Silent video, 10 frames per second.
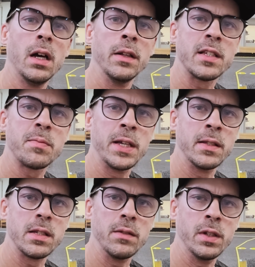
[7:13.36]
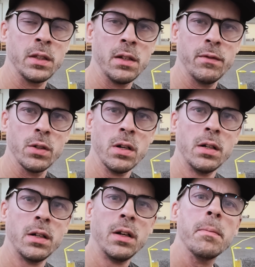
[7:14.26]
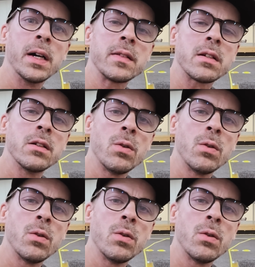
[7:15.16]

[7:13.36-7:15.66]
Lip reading: an expensive endeavor. But